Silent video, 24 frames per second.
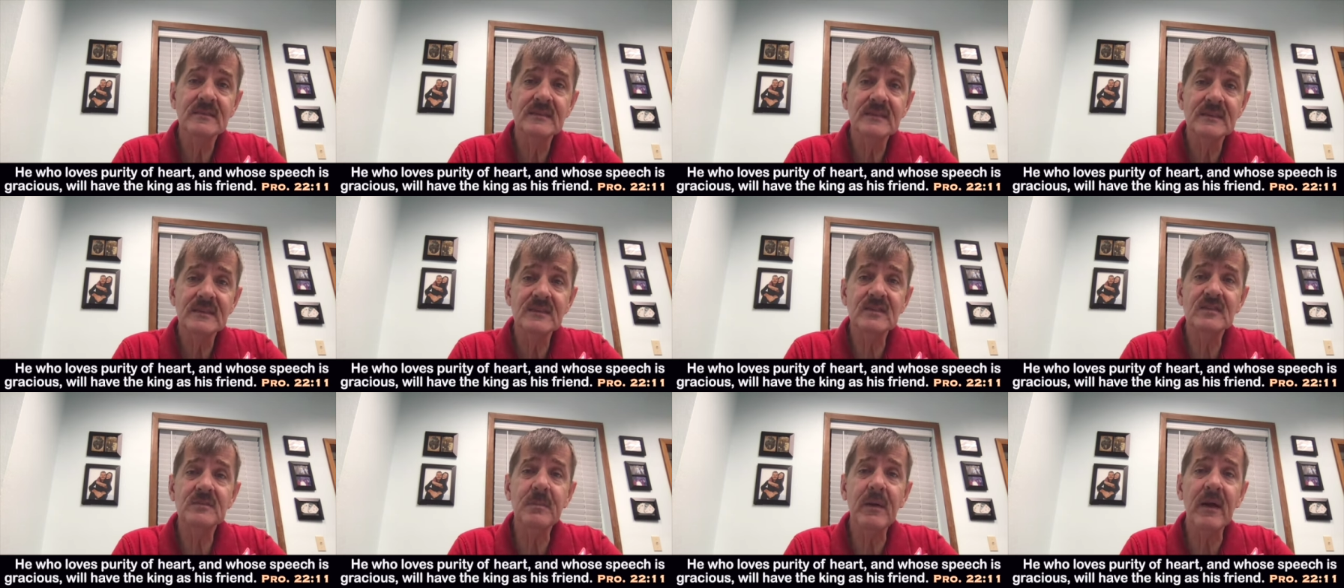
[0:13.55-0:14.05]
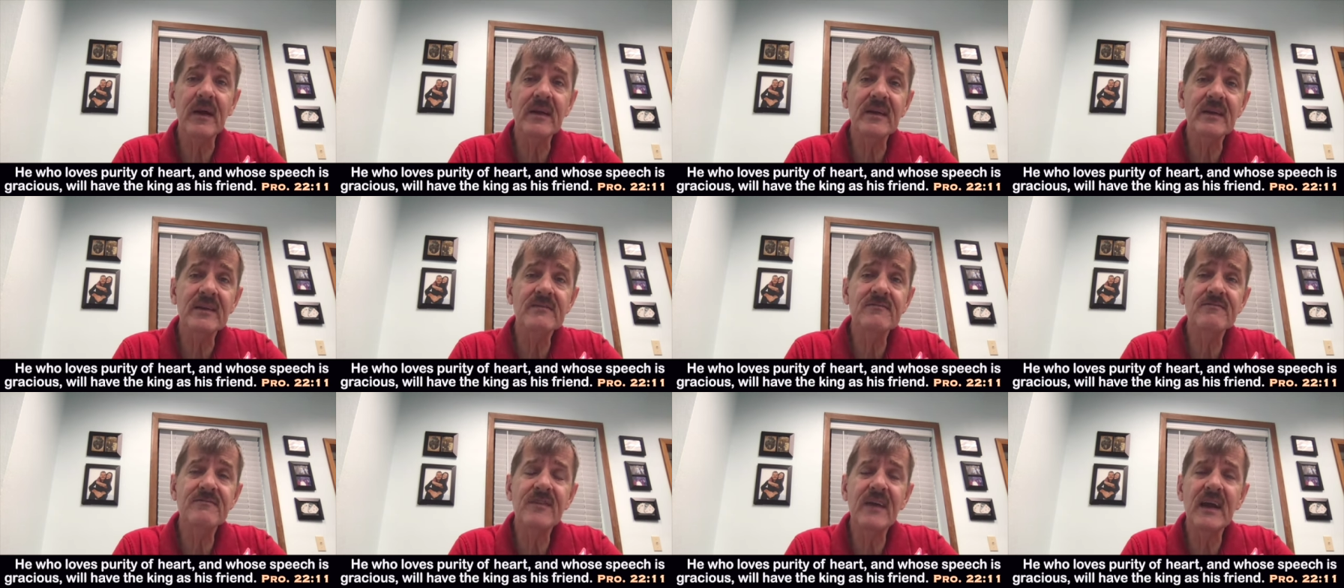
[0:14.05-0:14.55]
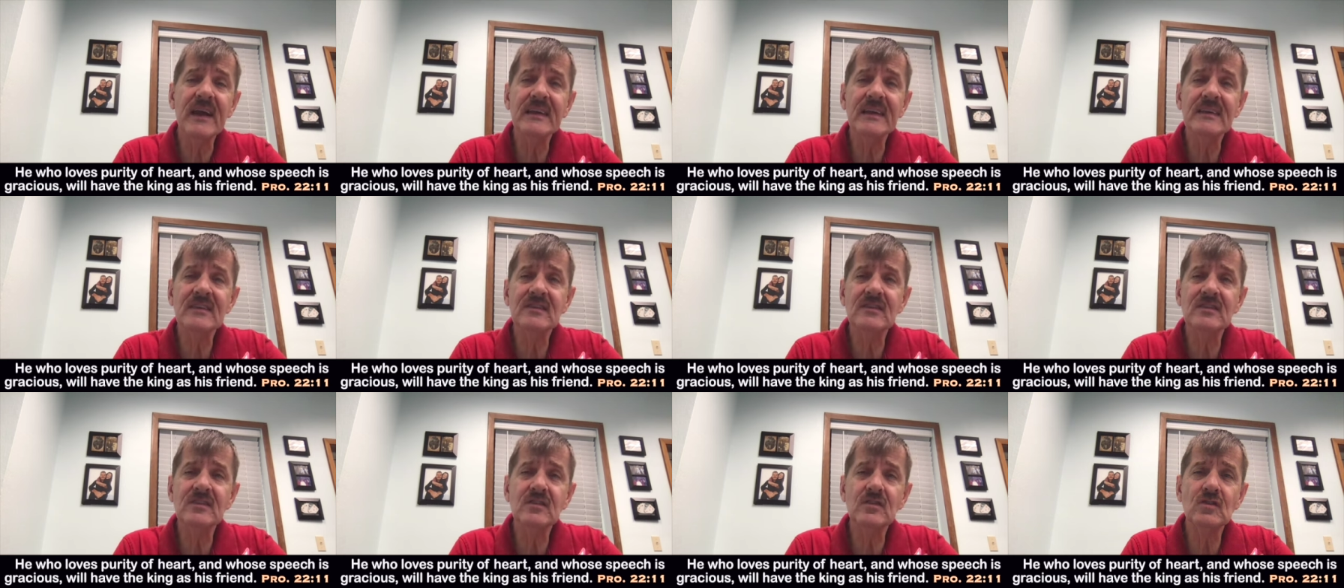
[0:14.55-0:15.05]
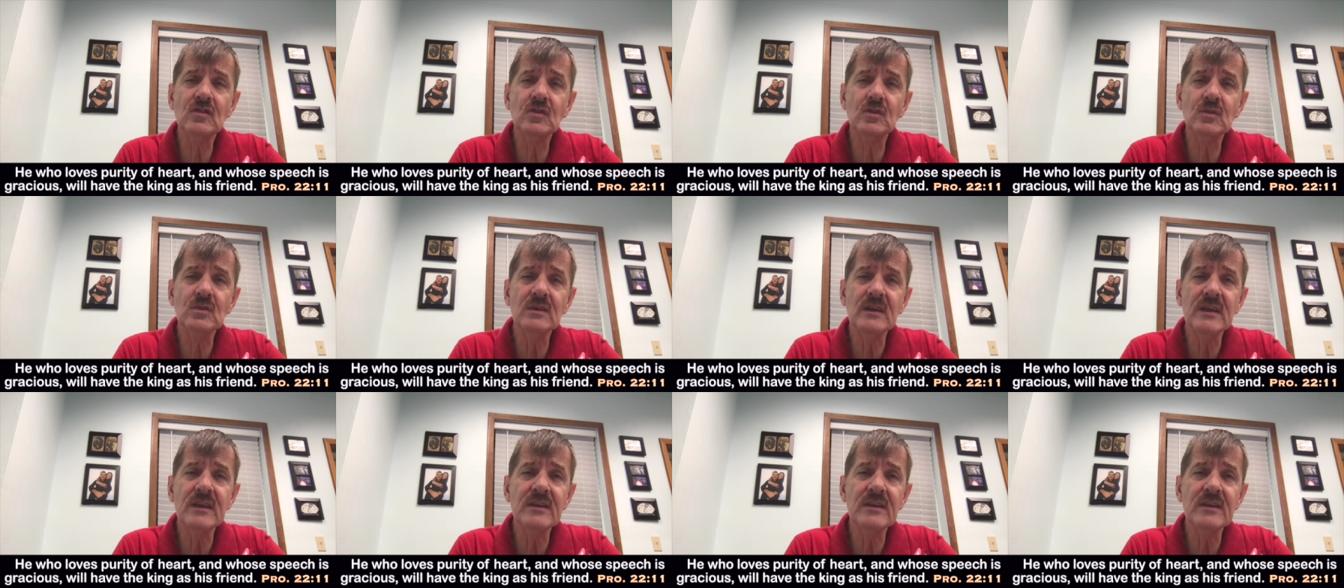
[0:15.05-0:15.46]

inspired advice to